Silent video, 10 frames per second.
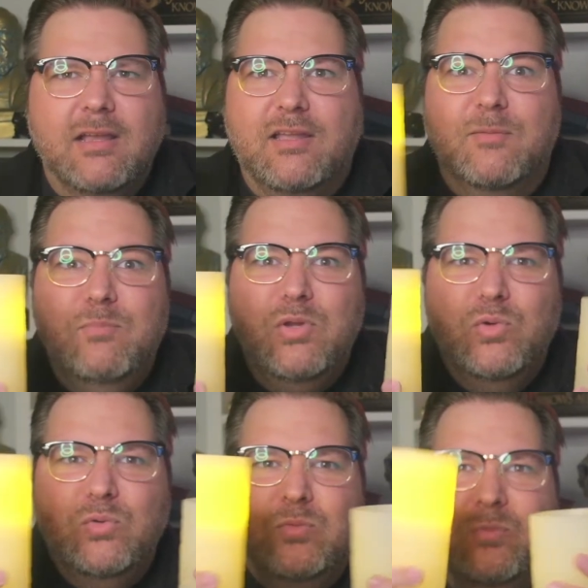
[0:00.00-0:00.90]

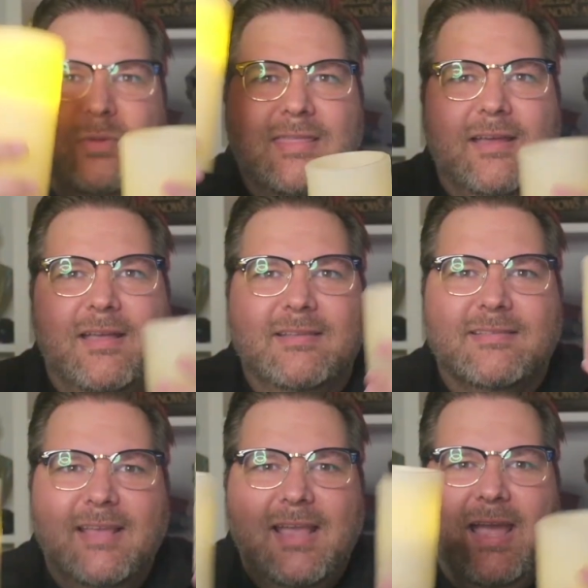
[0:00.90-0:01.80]
Commune with
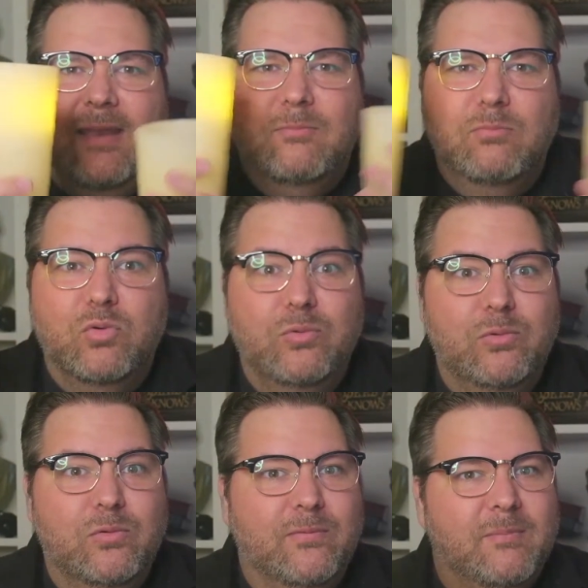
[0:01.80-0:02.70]
us and
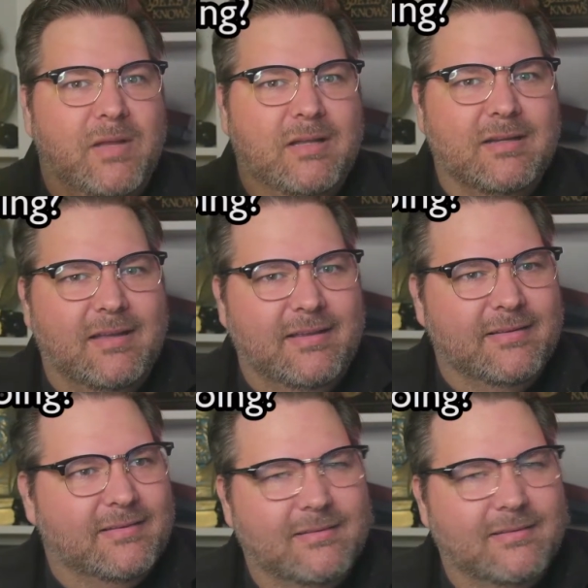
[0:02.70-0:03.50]
move among what us.